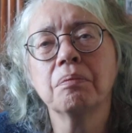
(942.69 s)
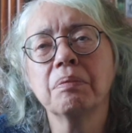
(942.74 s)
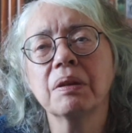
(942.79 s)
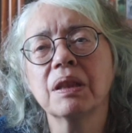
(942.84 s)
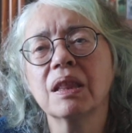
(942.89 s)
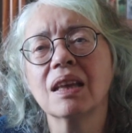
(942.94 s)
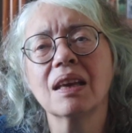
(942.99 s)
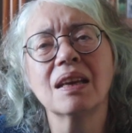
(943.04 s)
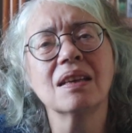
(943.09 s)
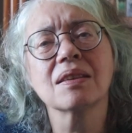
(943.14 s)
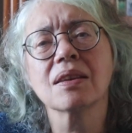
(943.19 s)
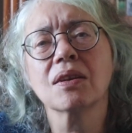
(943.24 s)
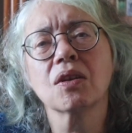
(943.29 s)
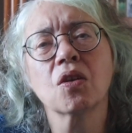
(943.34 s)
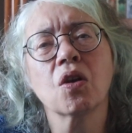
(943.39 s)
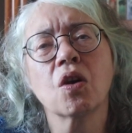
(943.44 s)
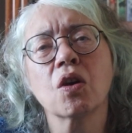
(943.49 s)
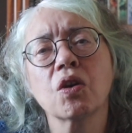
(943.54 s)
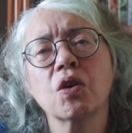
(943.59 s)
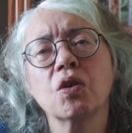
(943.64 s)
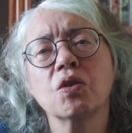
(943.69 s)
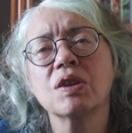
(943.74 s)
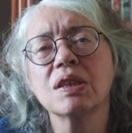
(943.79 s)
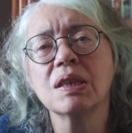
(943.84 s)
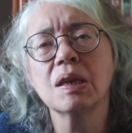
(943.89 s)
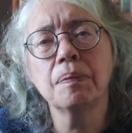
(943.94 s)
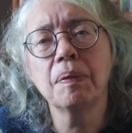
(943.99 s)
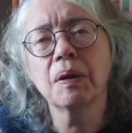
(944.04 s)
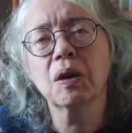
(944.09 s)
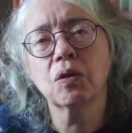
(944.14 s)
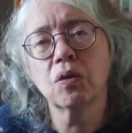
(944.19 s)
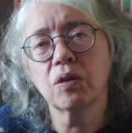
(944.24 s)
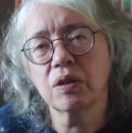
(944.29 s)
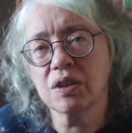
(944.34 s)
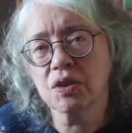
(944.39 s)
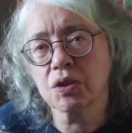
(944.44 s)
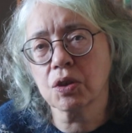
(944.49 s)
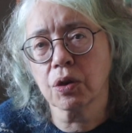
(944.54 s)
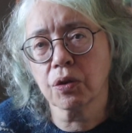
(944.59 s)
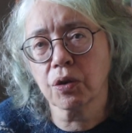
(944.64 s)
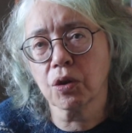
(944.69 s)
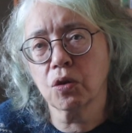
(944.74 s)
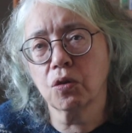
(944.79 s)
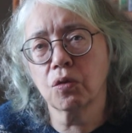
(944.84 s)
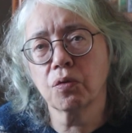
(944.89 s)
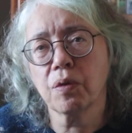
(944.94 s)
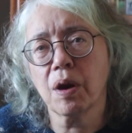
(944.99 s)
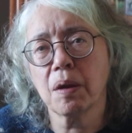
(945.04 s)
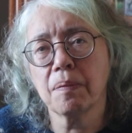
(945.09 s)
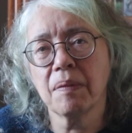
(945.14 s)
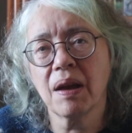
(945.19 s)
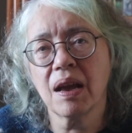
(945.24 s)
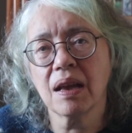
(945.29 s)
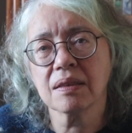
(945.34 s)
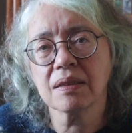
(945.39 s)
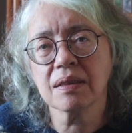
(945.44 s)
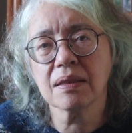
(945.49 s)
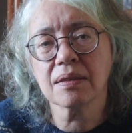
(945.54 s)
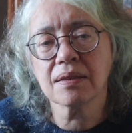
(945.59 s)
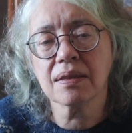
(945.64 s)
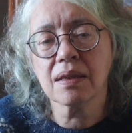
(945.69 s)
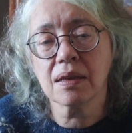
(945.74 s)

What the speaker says: But these are not your typical historical romances.